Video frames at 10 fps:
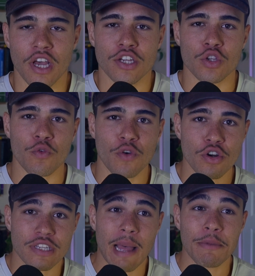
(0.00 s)
So
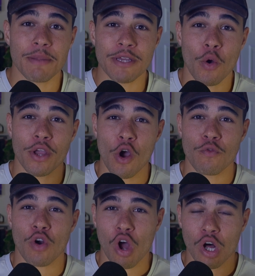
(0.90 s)
first, I'm going to be going
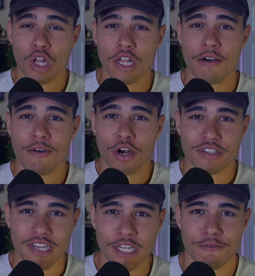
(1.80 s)
over all of our
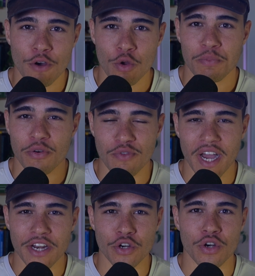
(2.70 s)
telephone
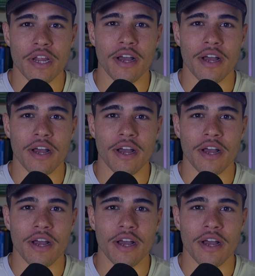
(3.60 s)
provider